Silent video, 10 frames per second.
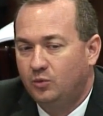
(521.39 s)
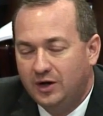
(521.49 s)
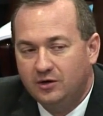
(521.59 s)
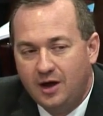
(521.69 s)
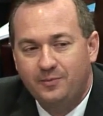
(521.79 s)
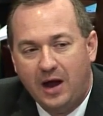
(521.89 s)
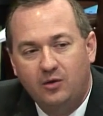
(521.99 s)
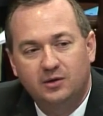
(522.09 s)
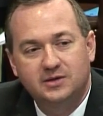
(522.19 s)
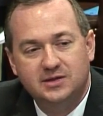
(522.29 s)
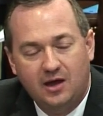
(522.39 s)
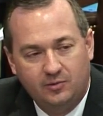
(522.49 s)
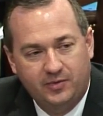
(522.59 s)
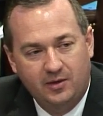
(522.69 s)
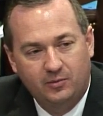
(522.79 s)
We are not powerless to
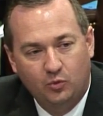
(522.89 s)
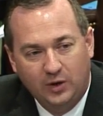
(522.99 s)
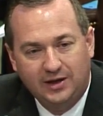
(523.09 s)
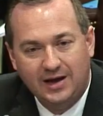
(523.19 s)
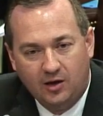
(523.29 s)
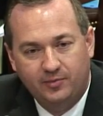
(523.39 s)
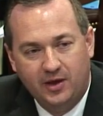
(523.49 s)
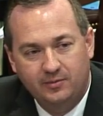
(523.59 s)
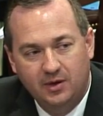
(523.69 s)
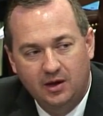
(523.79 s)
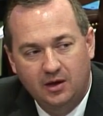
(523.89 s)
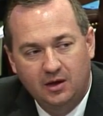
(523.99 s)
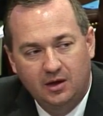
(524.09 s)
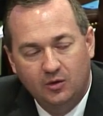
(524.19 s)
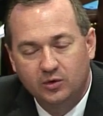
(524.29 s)
help them. We can help them.
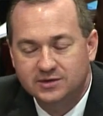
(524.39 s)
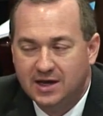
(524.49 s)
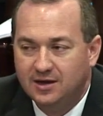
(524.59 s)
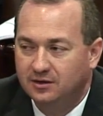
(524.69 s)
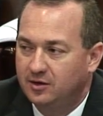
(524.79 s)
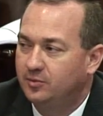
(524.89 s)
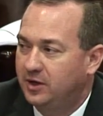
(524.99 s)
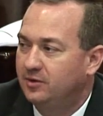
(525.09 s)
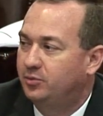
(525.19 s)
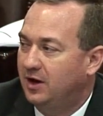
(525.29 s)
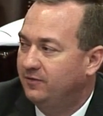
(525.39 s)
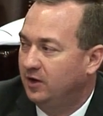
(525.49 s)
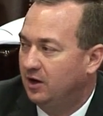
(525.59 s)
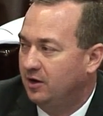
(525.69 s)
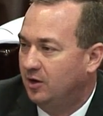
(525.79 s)
It will take a little bit of
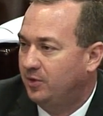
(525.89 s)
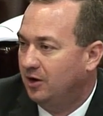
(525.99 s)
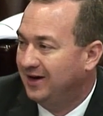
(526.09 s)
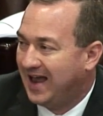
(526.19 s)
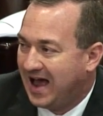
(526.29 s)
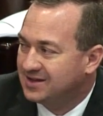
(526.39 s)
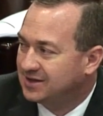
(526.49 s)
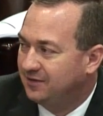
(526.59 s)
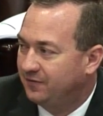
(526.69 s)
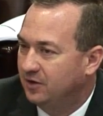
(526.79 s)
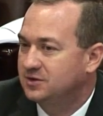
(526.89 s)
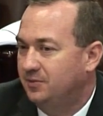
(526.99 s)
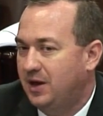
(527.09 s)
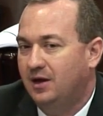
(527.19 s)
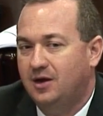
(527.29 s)
bravery on our part and asking folks
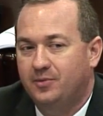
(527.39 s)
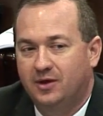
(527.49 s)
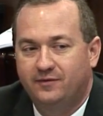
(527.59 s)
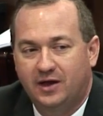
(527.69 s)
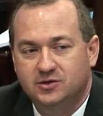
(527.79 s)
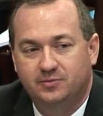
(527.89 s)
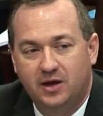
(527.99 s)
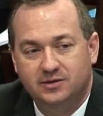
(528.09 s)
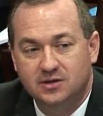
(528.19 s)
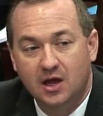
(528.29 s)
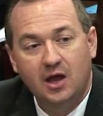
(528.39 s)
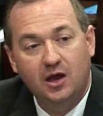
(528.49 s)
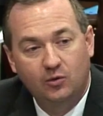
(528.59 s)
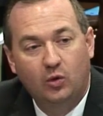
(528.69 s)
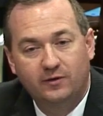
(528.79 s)
to pay a couple of extra bucks
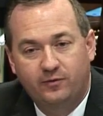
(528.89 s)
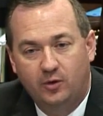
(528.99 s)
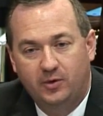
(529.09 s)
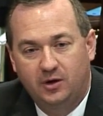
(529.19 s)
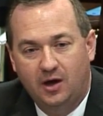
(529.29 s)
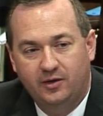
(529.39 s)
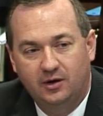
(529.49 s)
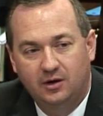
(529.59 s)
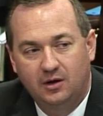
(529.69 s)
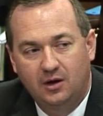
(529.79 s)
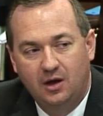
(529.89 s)
in one form or another.